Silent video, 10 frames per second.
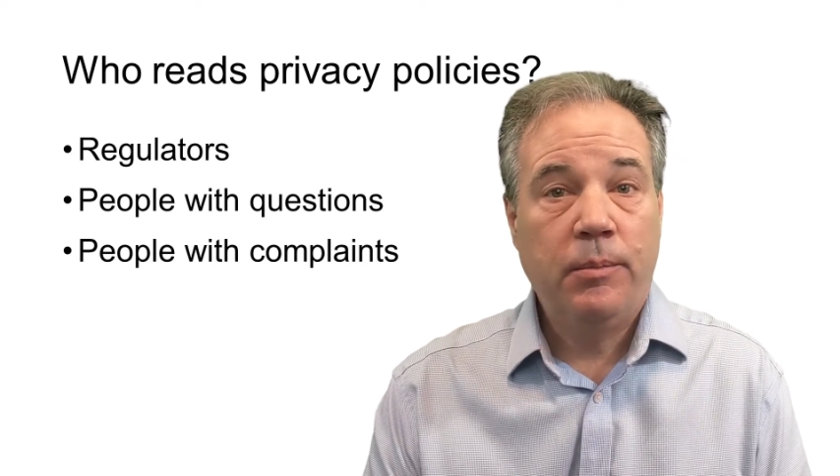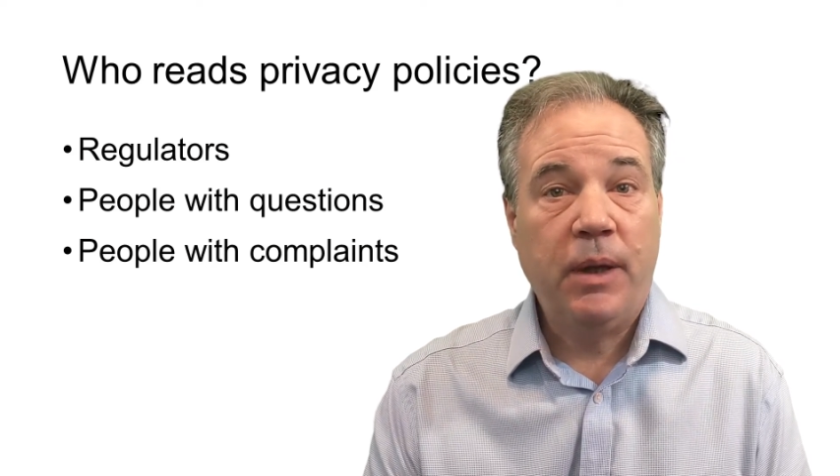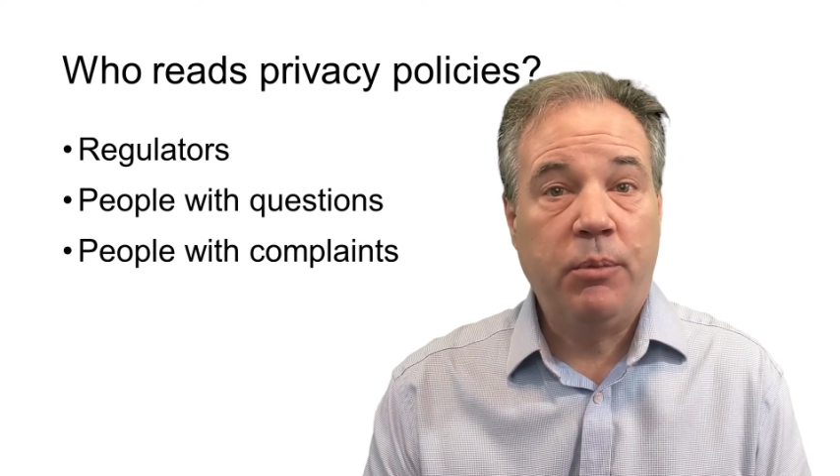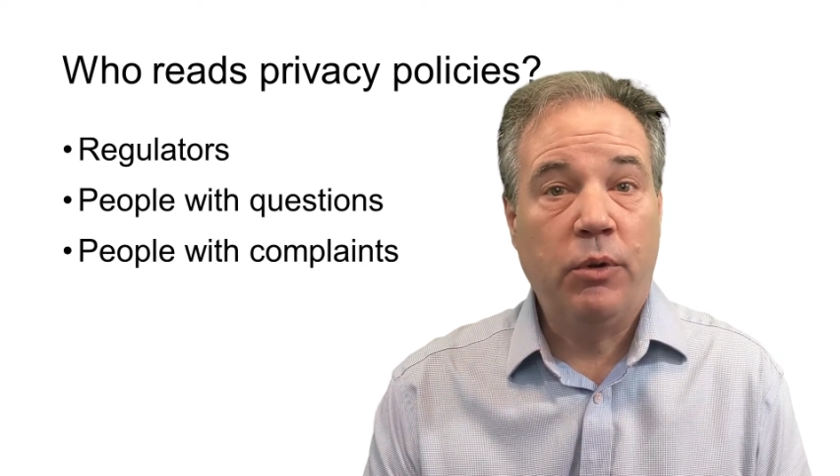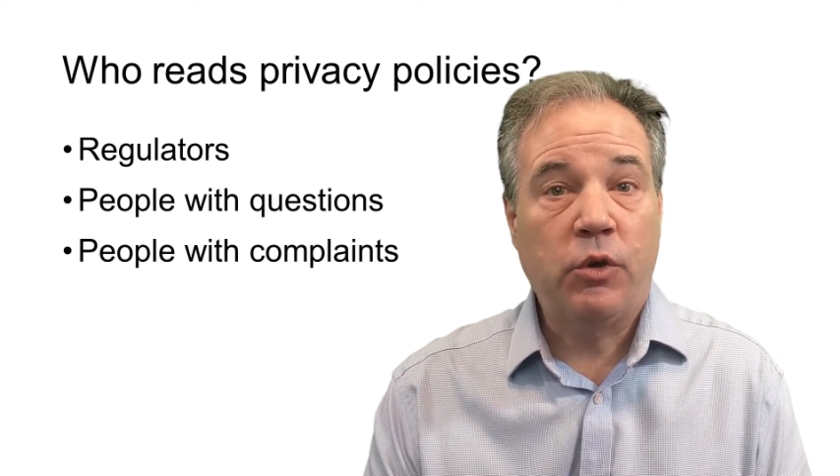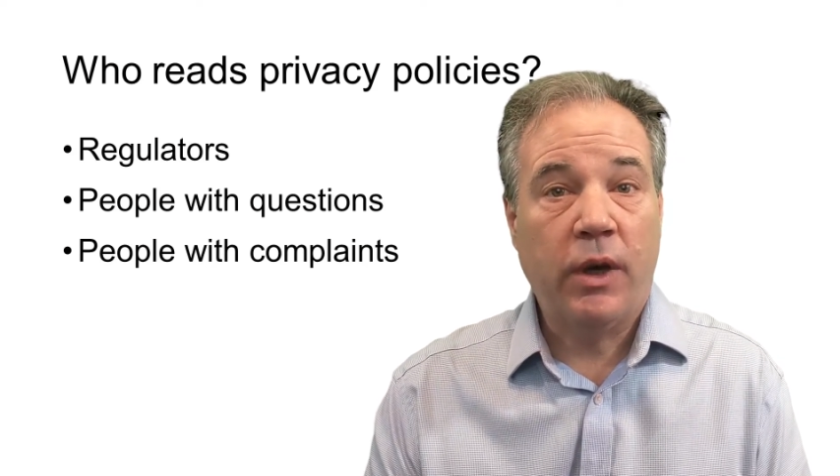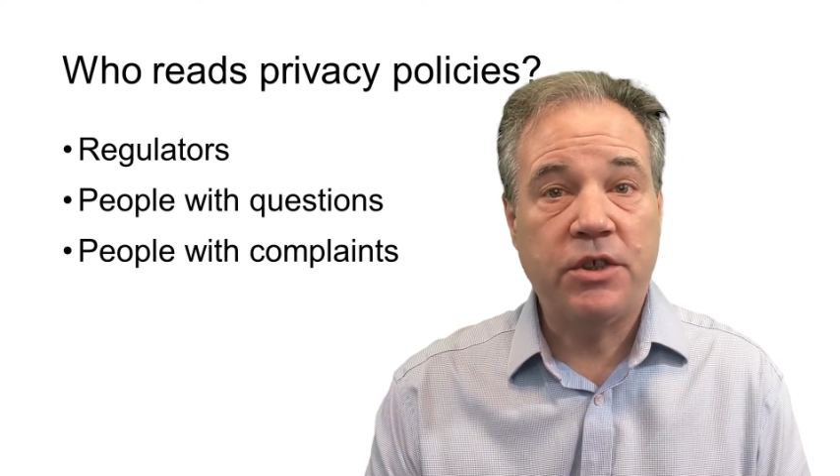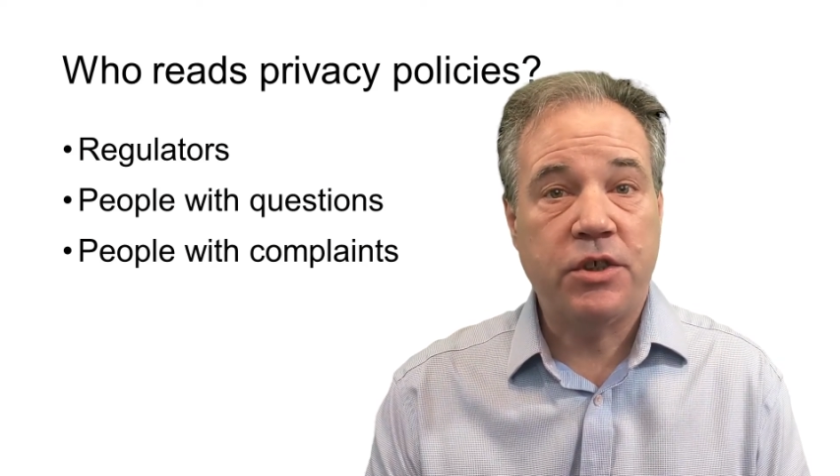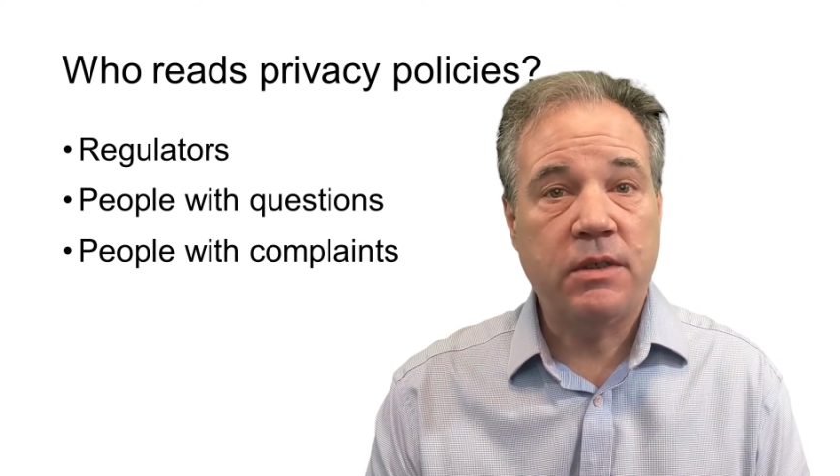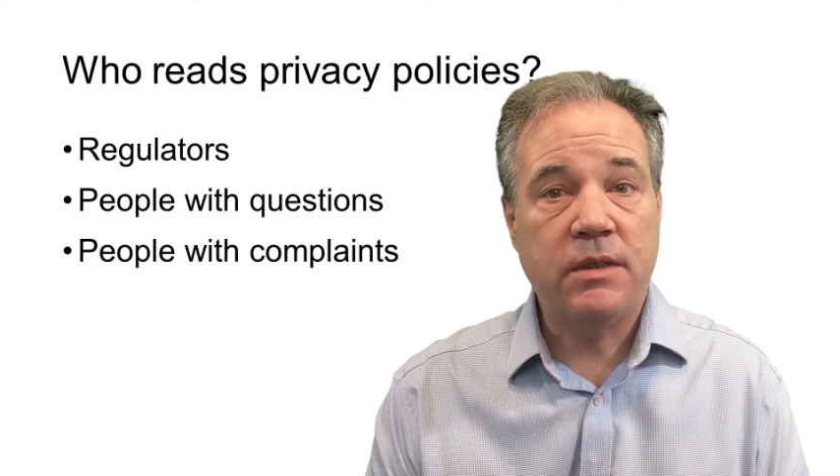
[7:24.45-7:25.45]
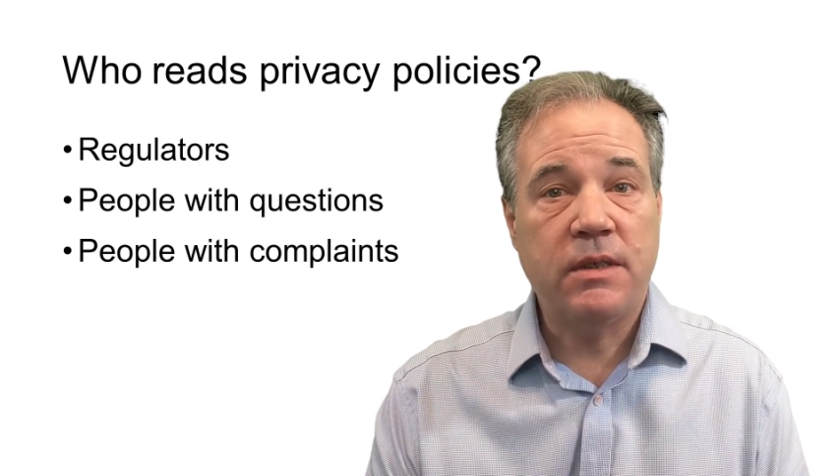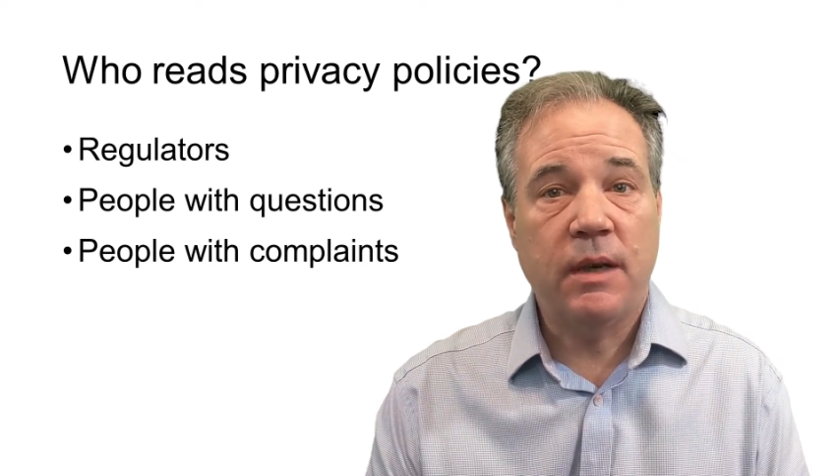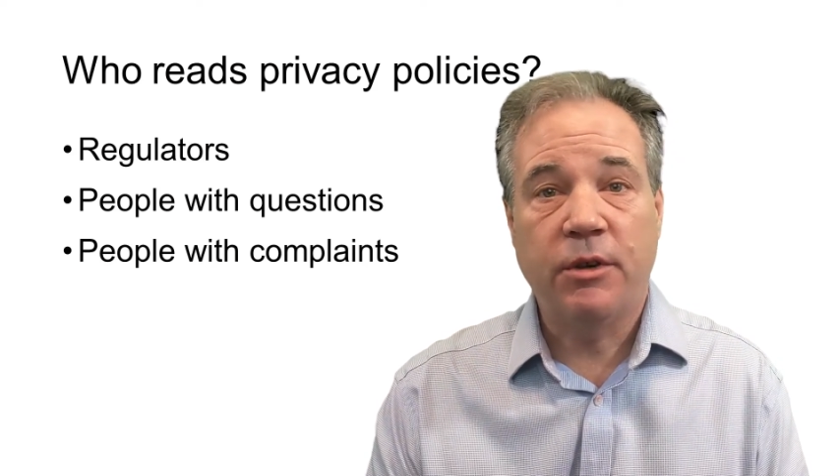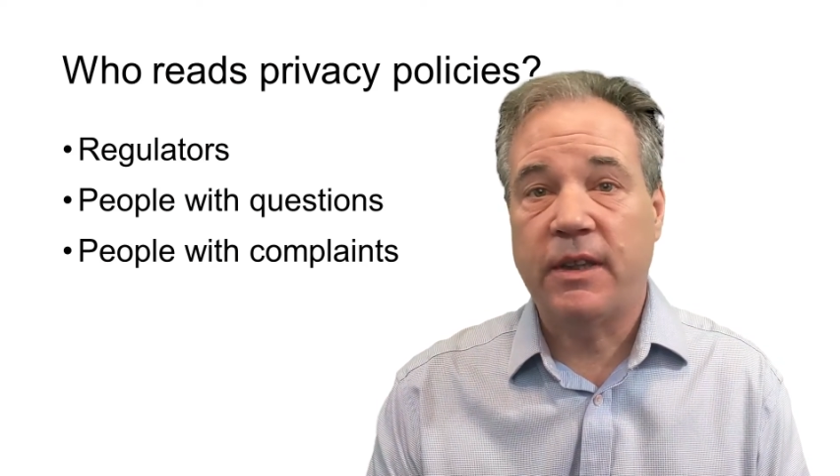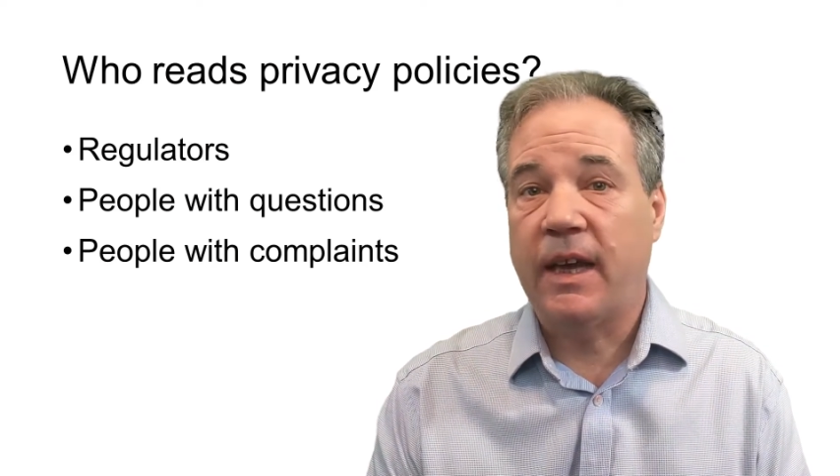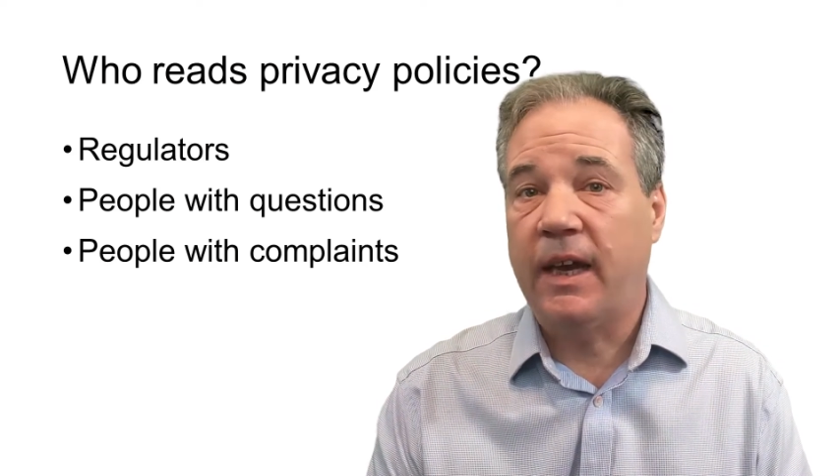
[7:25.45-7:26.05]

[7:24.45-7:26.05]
people with questions about the